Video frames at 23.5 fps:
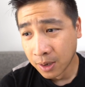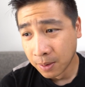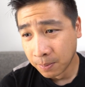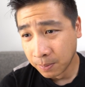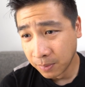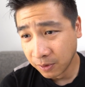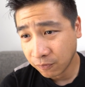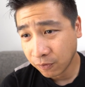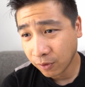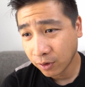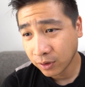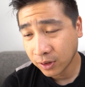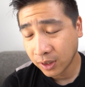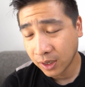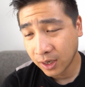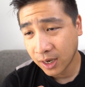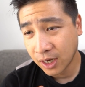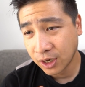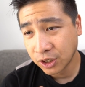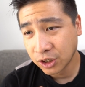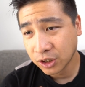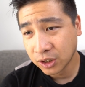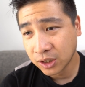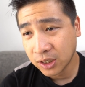before they
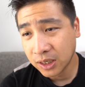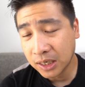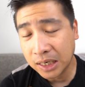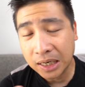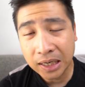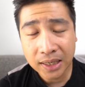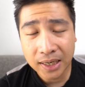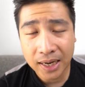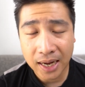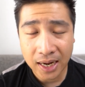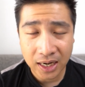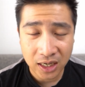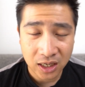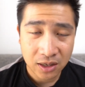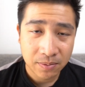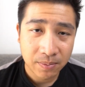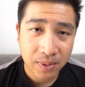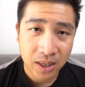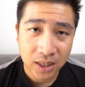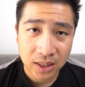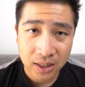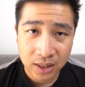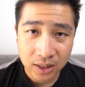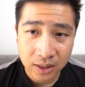actually earn any
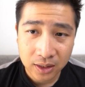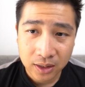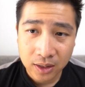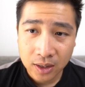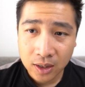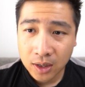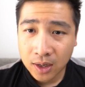money.